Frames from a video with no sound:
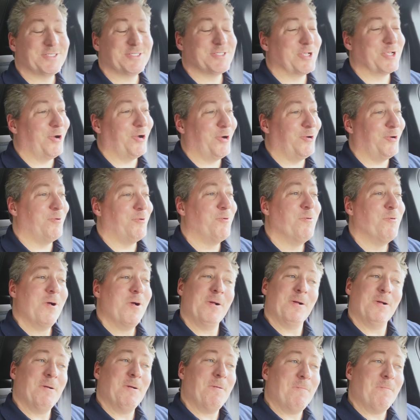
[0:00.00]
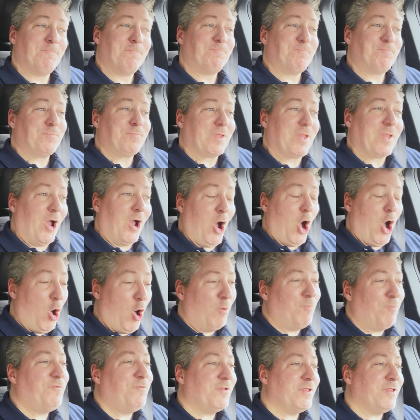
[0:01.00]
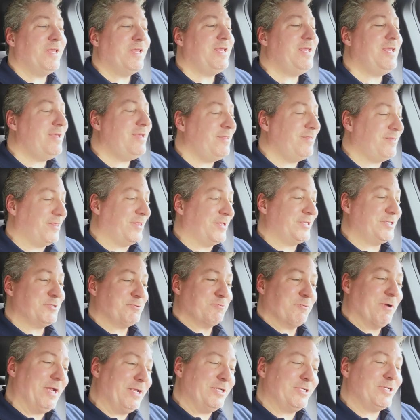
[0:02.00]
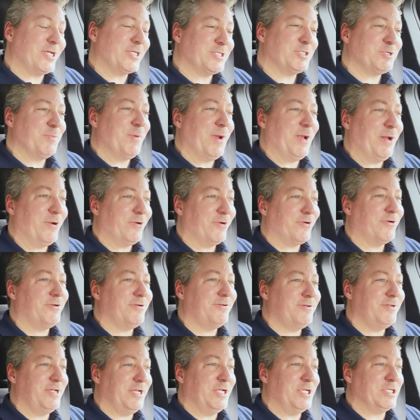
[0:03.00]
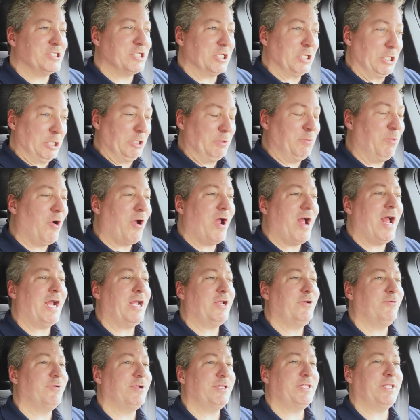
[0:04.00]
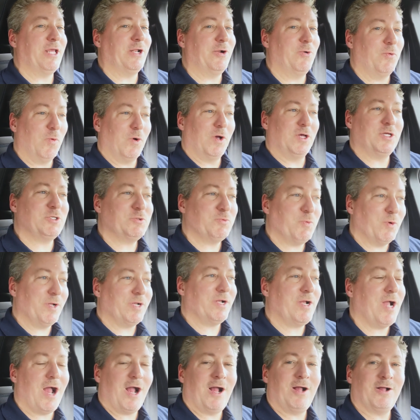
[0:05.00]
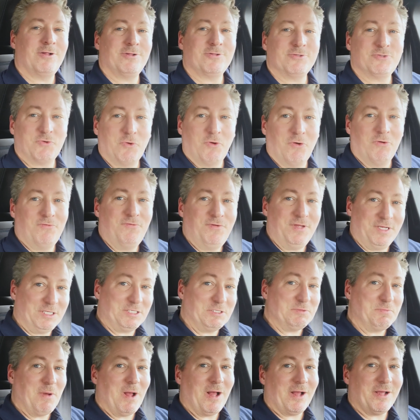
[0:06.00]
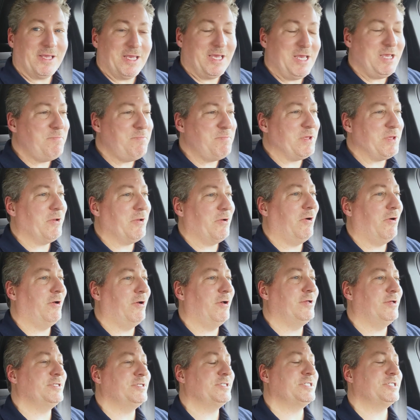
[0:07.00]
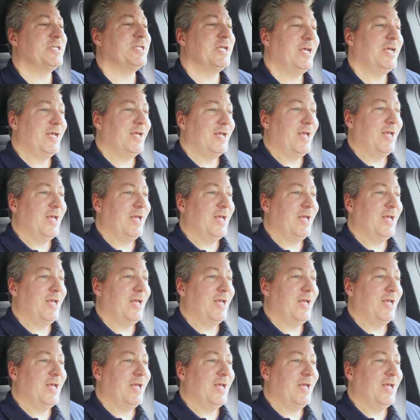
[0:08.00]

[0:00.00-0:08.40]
So hopefully this range estimator is a little more accurate than it was when Kyle drove his Mach-E, because